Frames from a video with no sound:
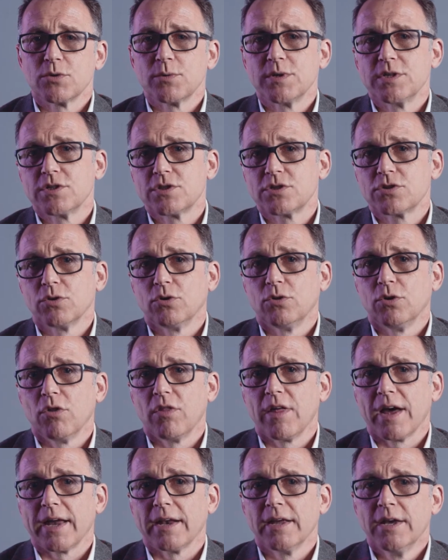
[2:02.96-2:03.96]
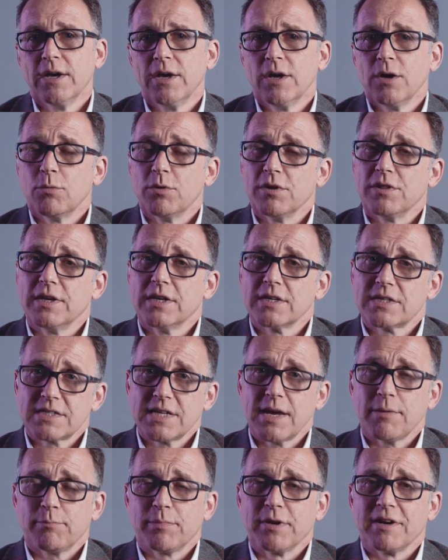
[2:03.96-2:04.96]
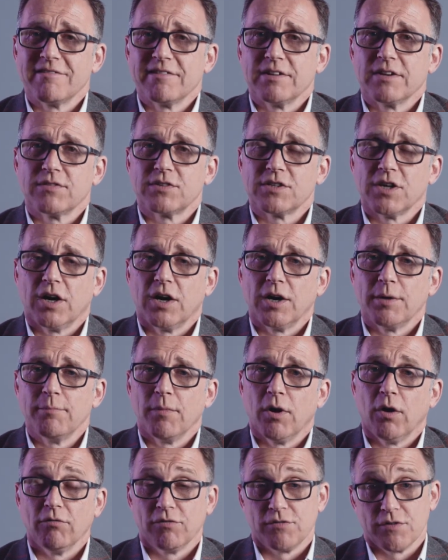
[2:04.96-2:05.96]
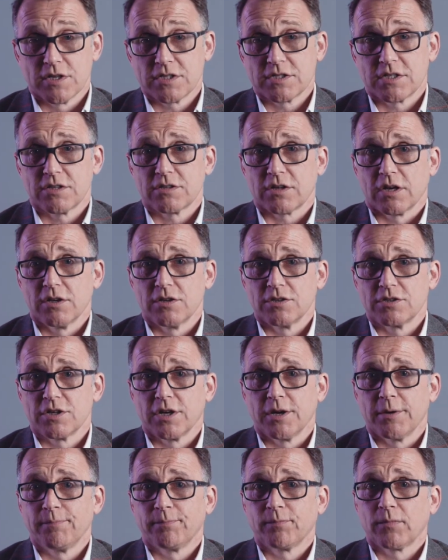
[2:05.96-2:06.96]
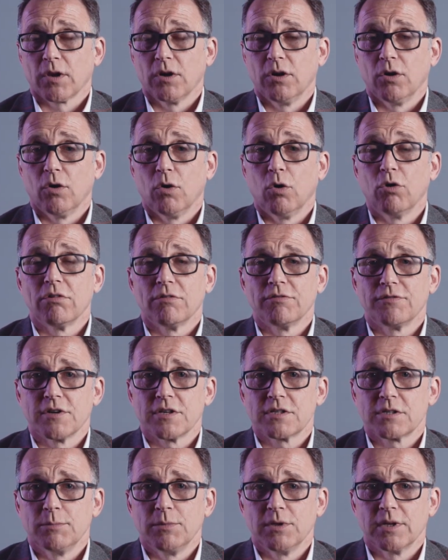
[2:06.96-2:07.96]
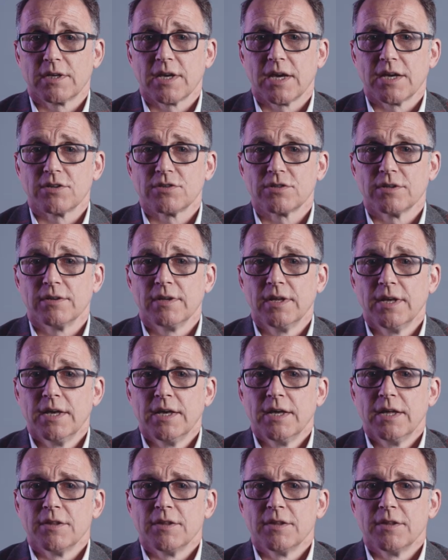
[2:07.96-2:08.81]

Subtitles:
to ensure that within a set period of time on first disclosure or on first communication,